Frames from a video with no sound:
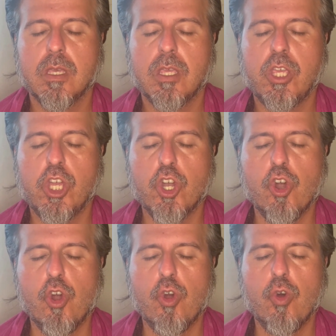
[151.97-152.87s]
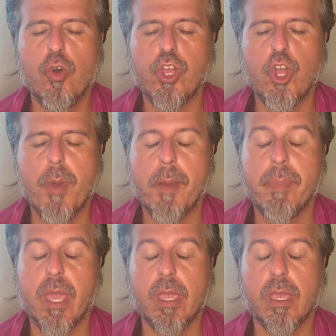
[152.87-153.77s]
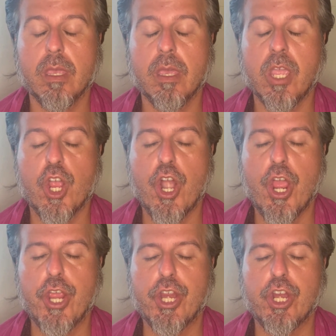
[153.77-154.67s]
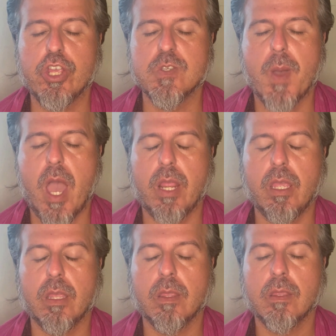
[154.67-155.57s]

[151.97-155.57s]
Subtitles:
you, human being incarnated in this body,